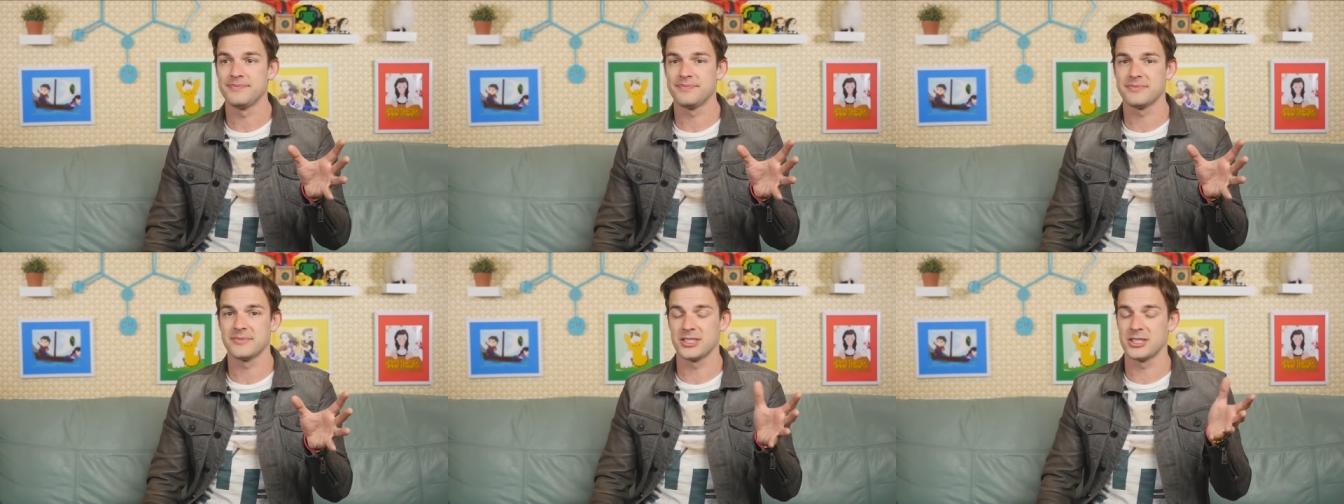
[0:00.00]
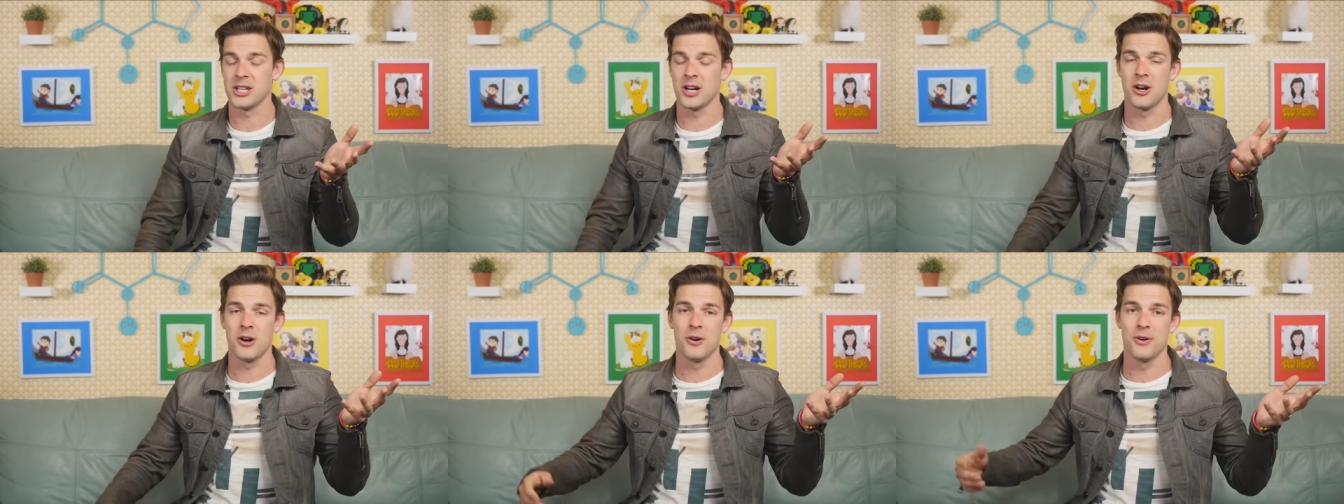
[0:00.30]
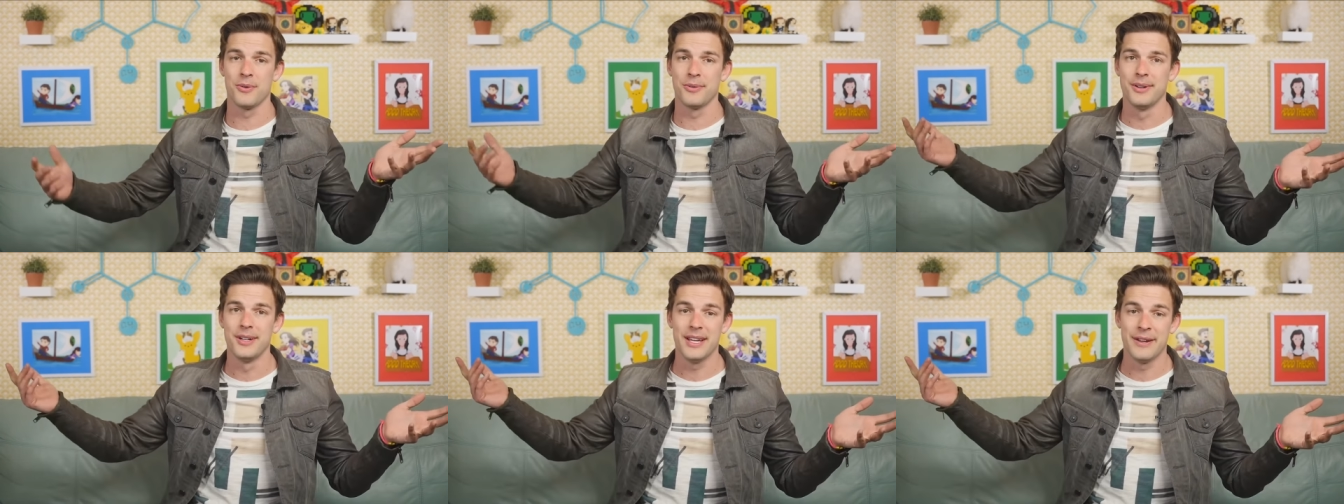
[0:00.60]

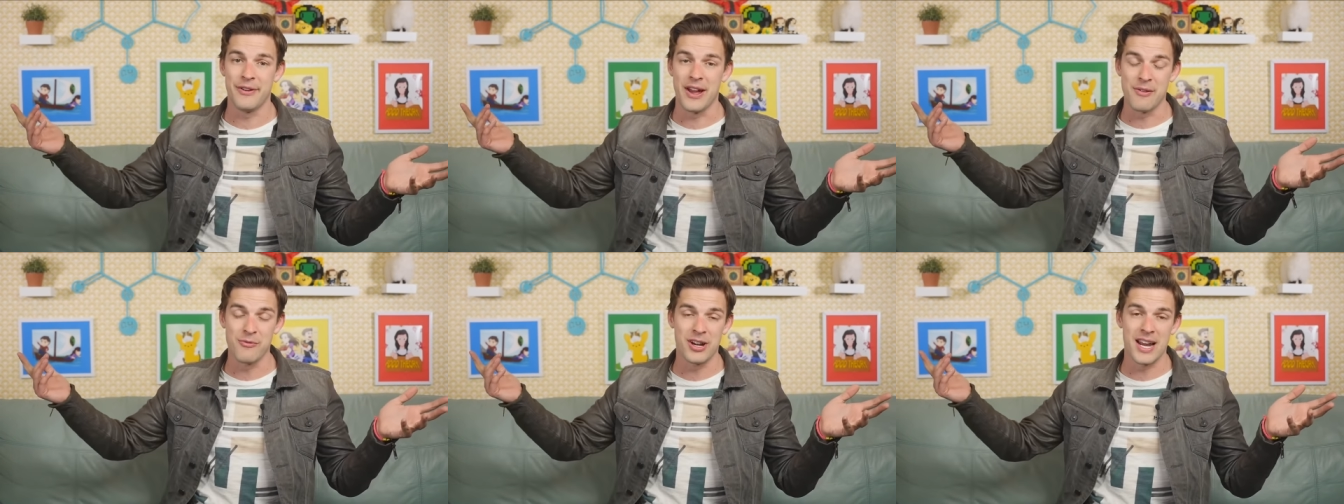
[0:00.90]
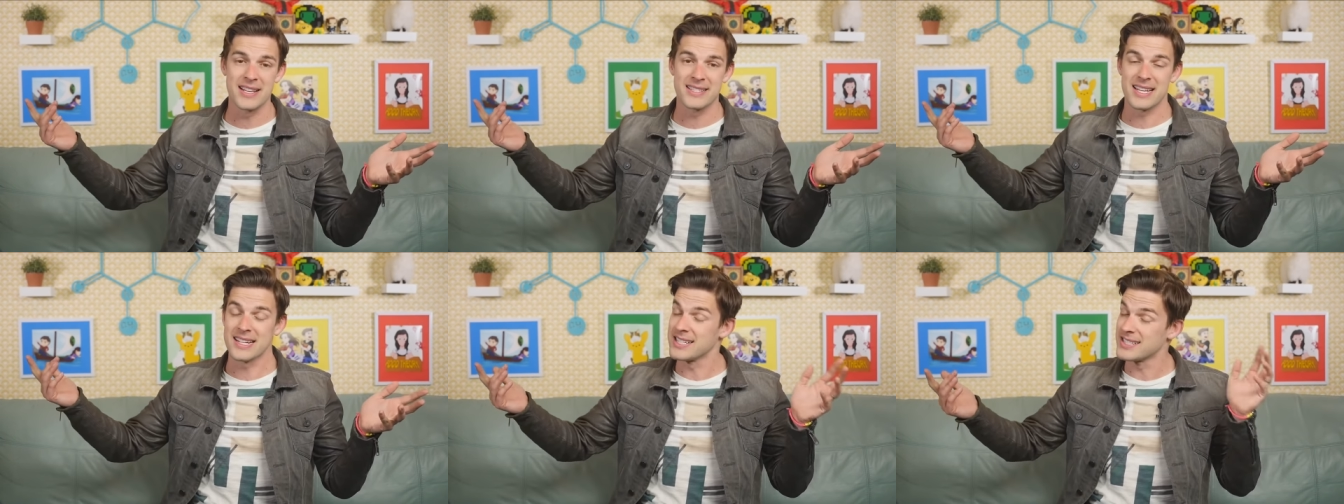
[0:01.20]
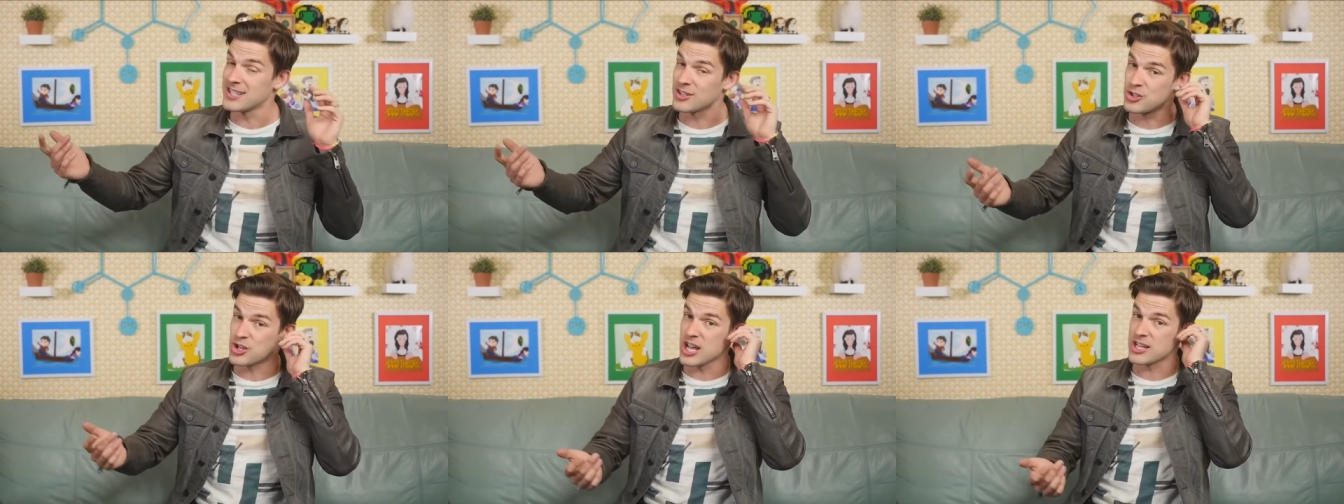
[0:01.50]
So if anyone has any
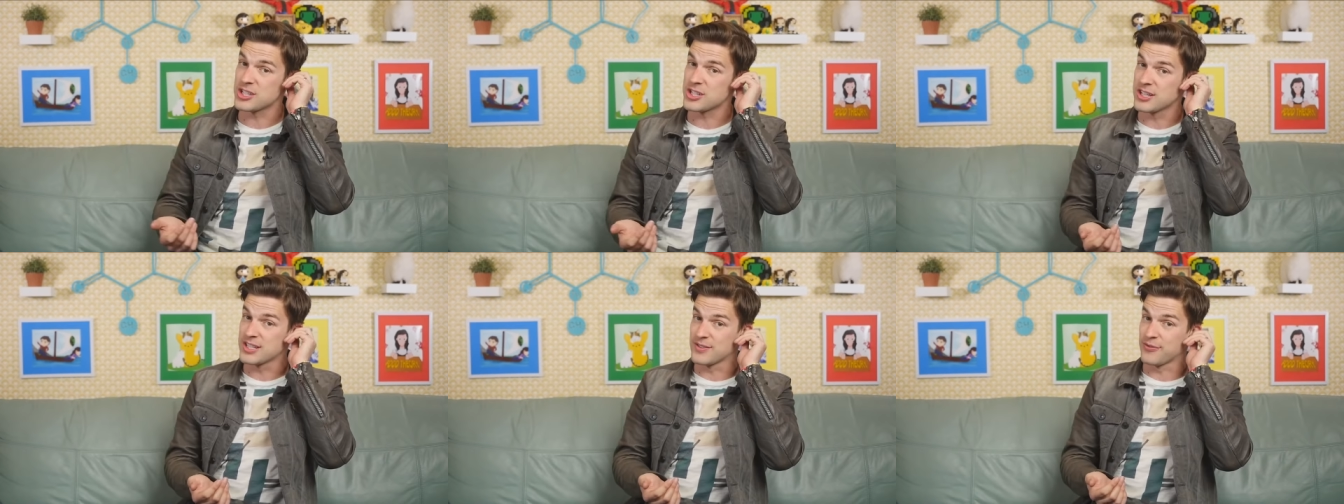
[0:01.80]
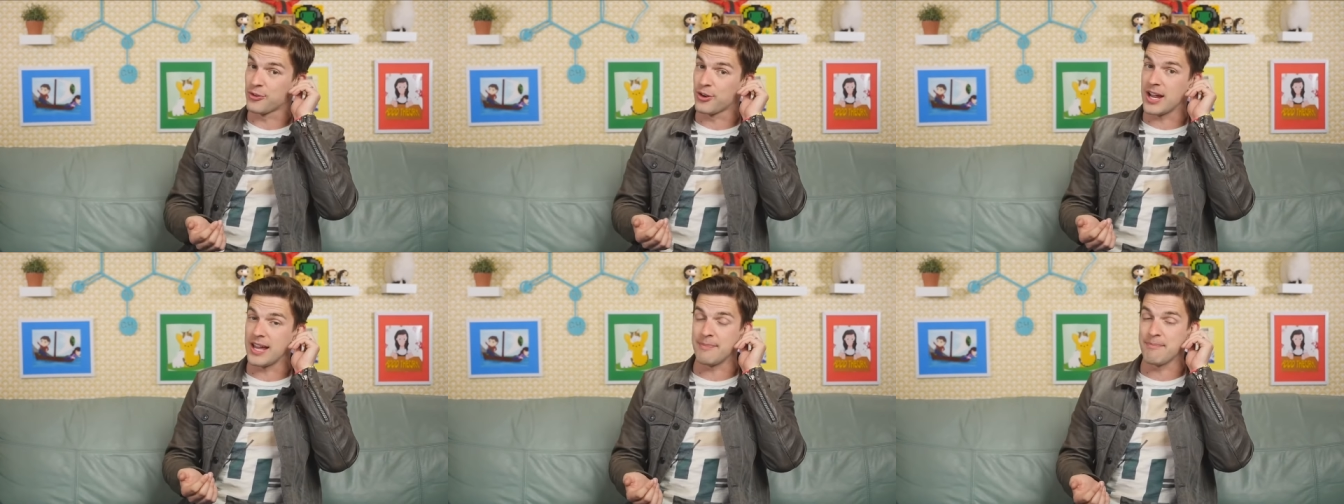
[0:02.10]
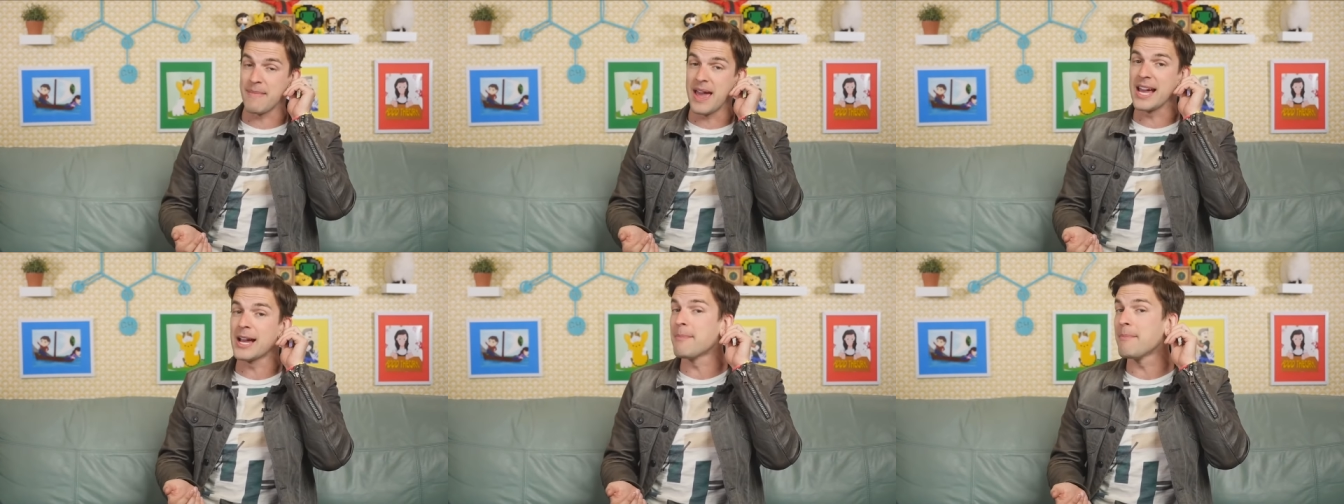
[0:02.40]
suggestions for a
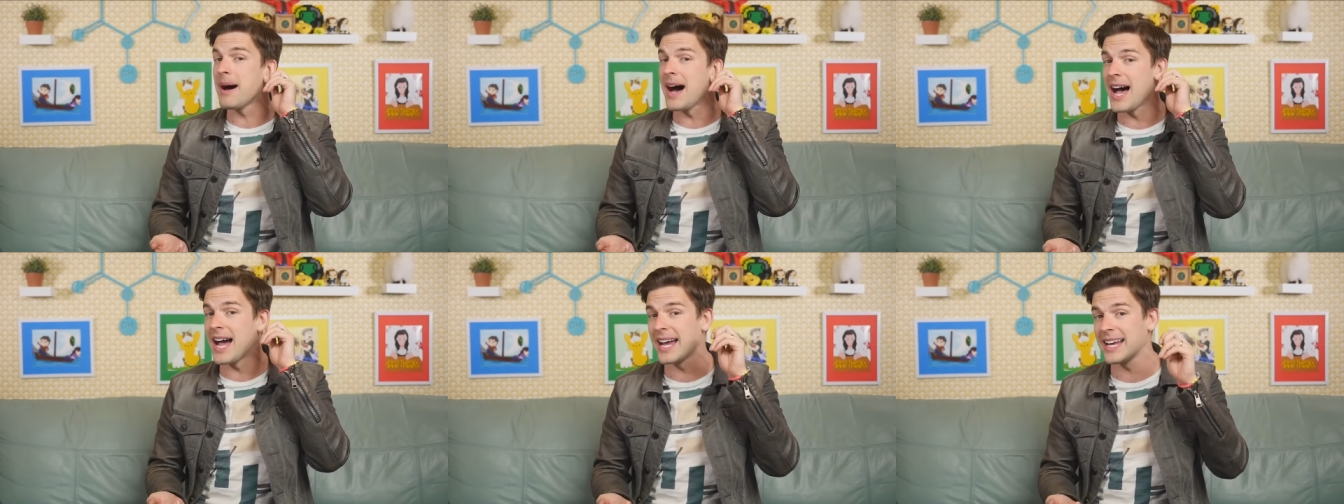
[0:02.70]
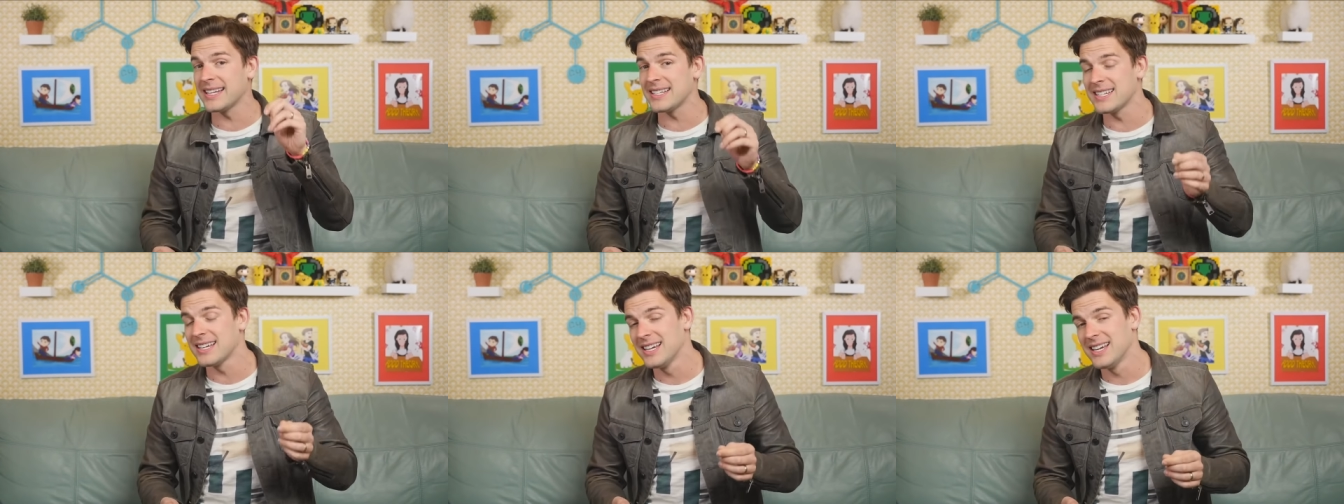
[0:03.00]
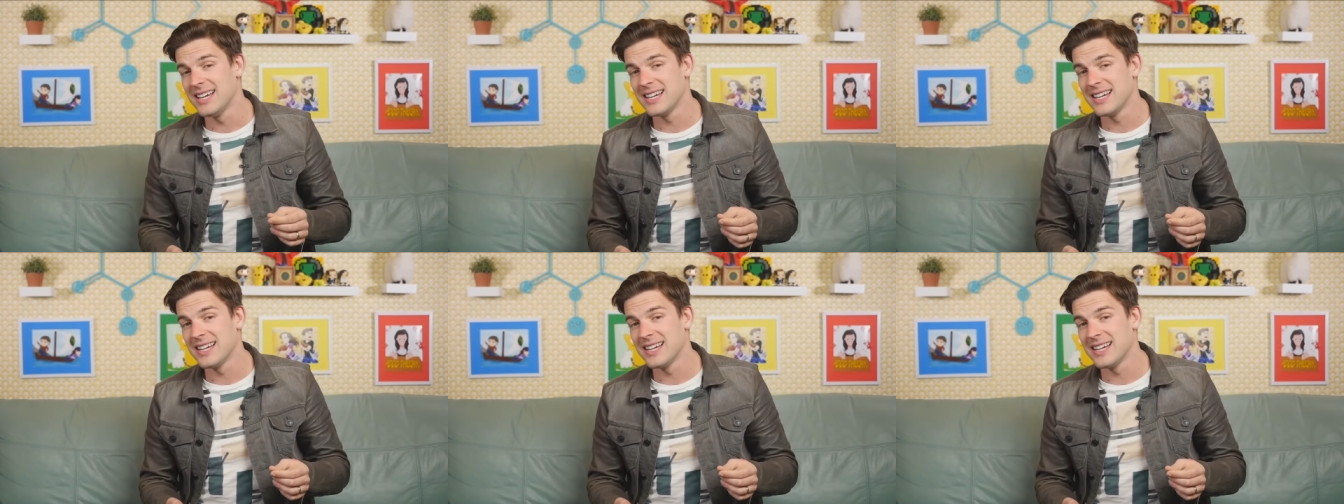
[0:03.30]
Mega Mind